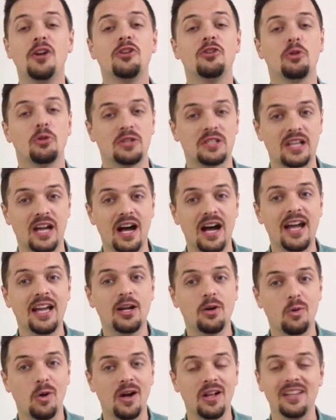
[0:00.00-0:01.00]
towards
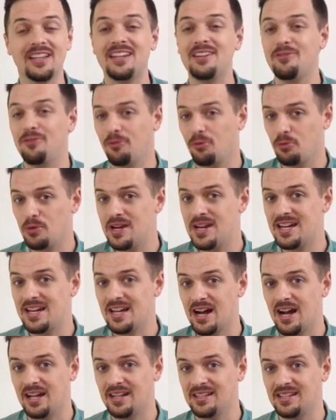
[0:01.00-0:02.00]
high-quality, free
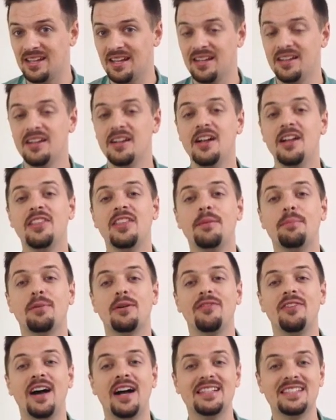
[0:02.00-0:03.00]
content that
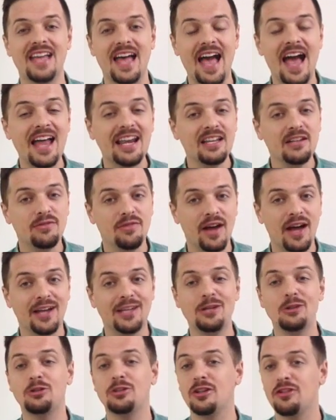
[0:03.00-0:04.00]
provides added
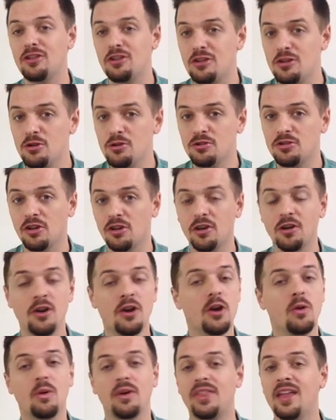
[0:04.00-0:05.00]
value to the user
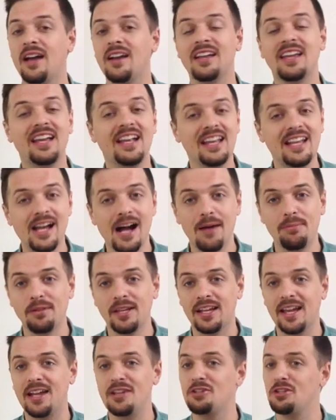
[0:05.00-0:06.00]
without any
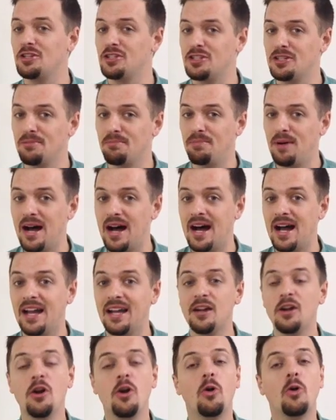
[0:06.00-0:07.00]
obligation to buy
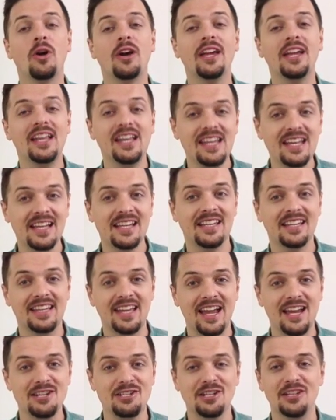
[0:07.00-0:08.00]
or any
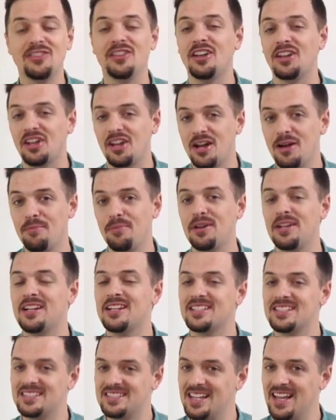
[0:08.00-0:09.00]
indication that a company
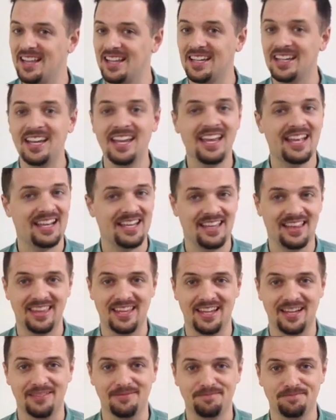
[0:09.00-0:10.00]
is selling
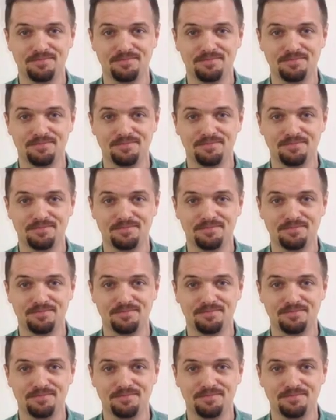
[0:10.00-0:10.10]
anything.